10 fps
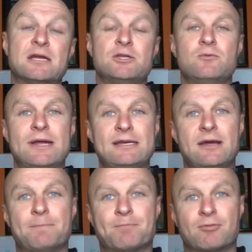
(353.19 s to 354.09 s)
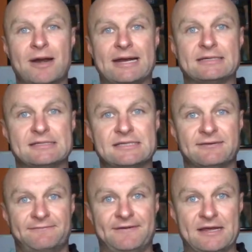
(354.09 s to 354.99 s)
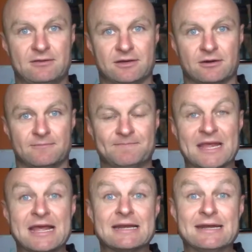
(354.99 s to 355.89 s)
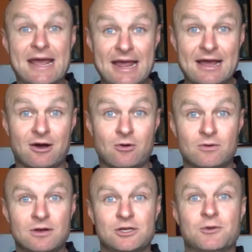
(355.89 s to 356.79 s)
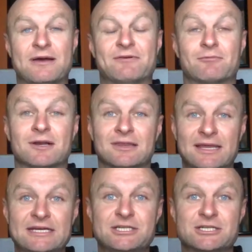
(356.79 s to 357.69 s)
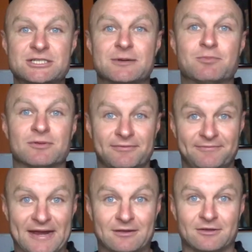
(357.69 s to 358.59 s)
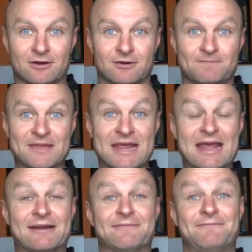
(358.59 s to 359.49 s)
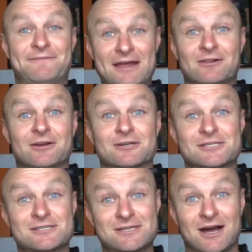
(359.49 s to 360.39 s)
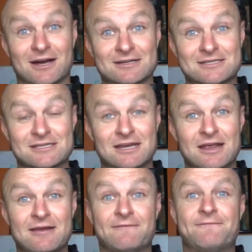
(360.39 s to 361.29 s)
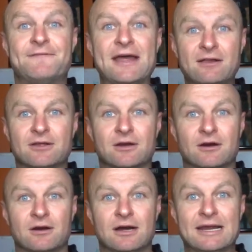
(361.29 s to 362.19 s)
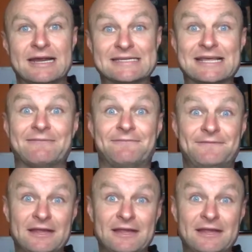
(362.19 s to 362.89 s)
you end up practicing failure. Now you have a relationship with failure, and failure sucks. Failure is that